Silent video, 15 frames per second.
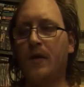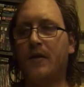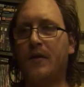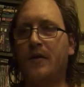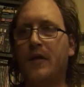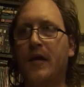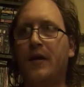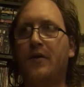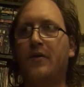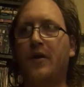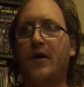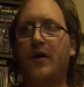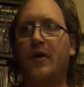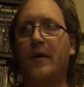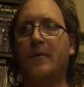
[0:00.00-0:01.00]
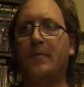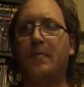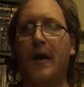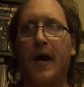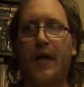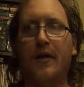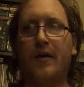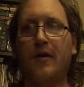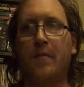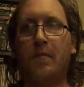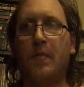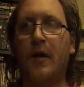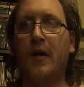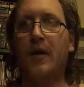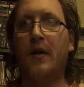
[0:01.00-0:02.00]
Other than that, you can't grab the
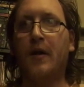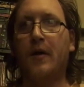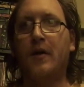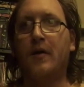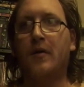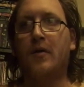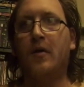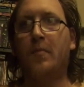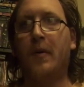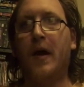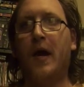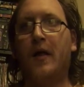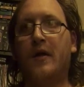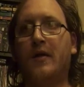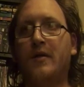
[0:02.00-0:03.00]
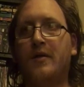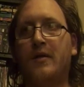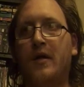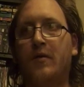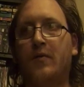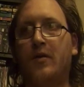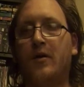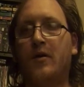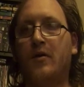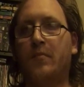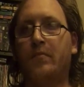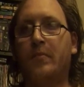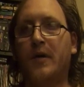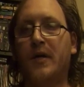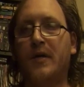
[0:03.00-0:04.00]
Paladin, but the Paladin's not really your
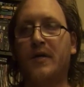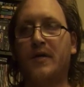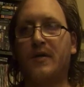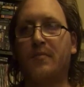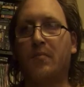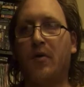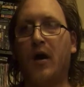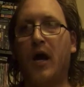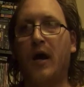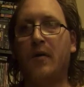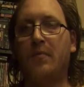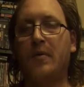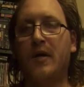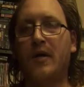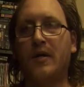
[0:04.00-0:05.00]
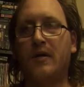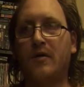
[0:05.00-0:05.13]
biggest thought